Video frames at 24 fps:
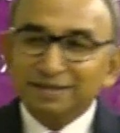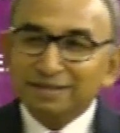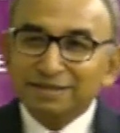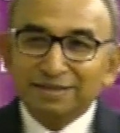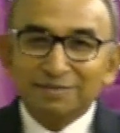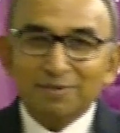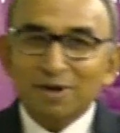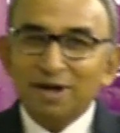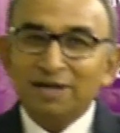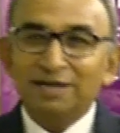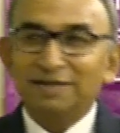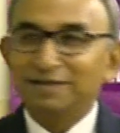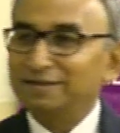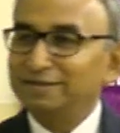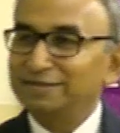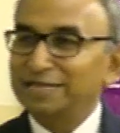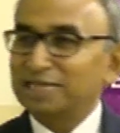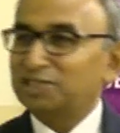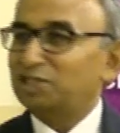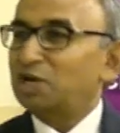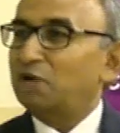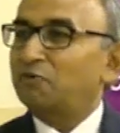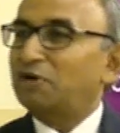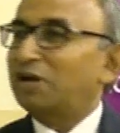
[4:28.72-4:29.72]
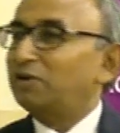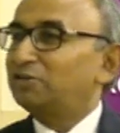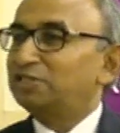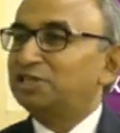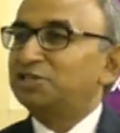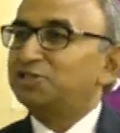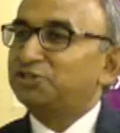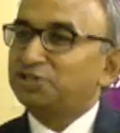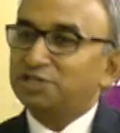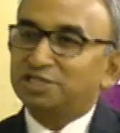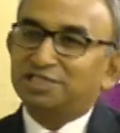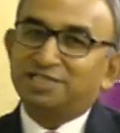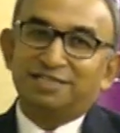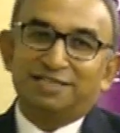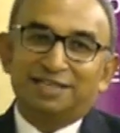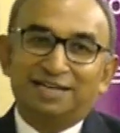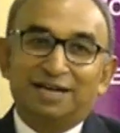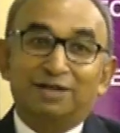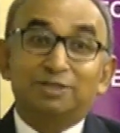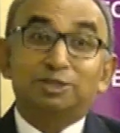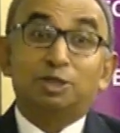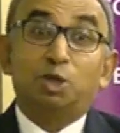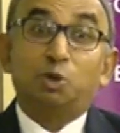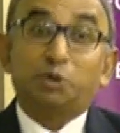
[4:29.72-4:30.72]
Come on, that's not what I was interested in.
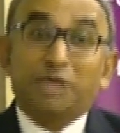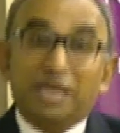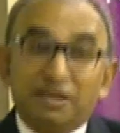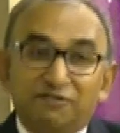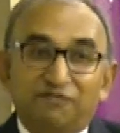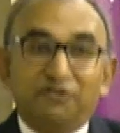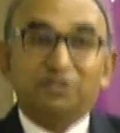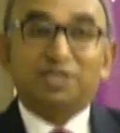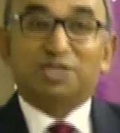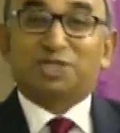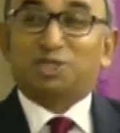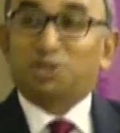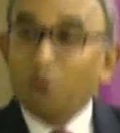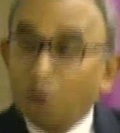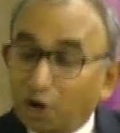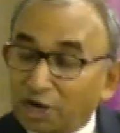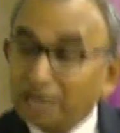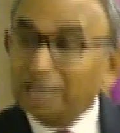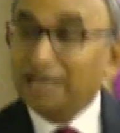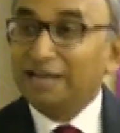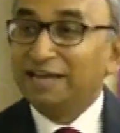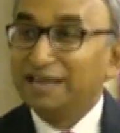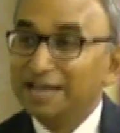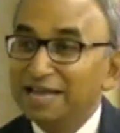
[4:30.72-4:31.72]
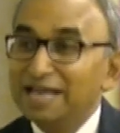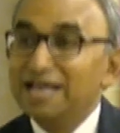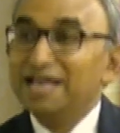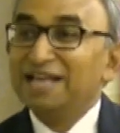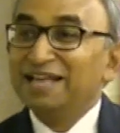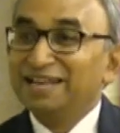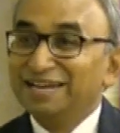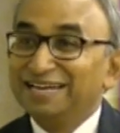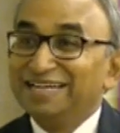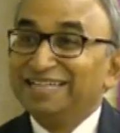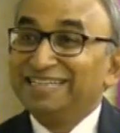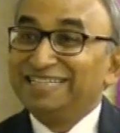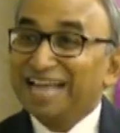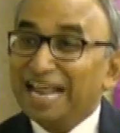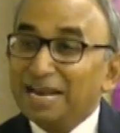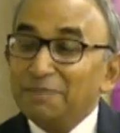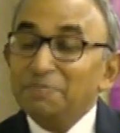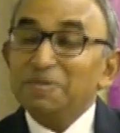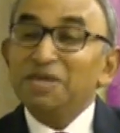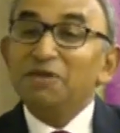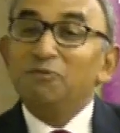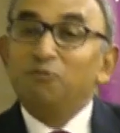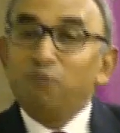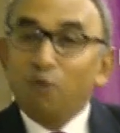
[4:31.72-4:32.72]
I was looking for the story. Tell
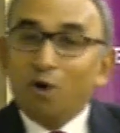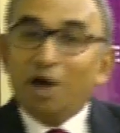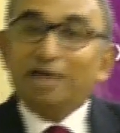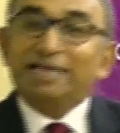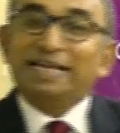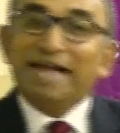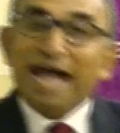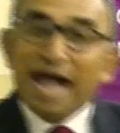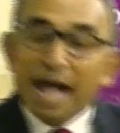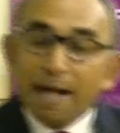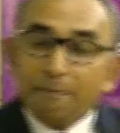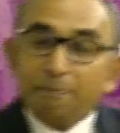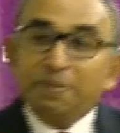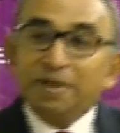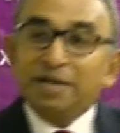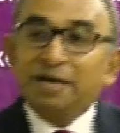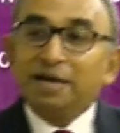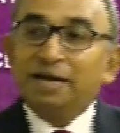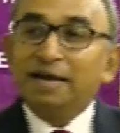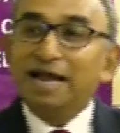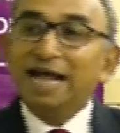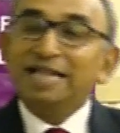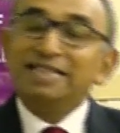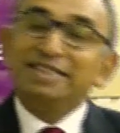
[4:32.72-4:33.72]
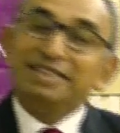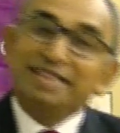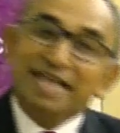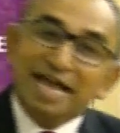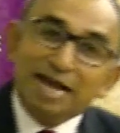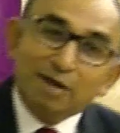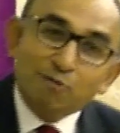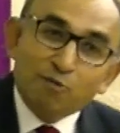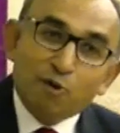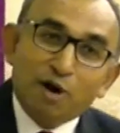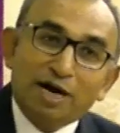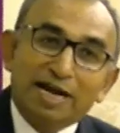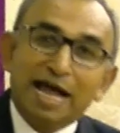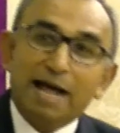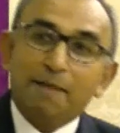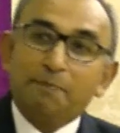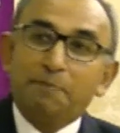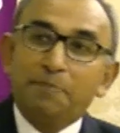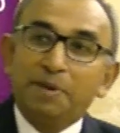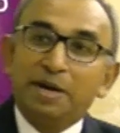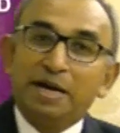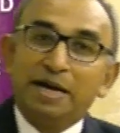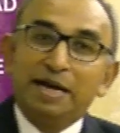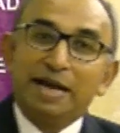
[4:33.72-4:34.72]
me what happened, and then what
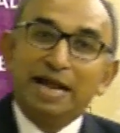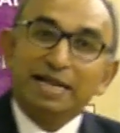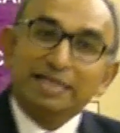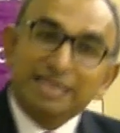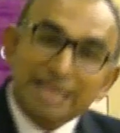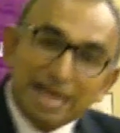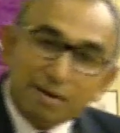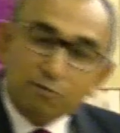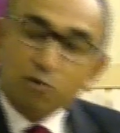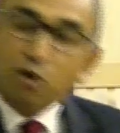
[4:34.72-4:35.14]
happened, and then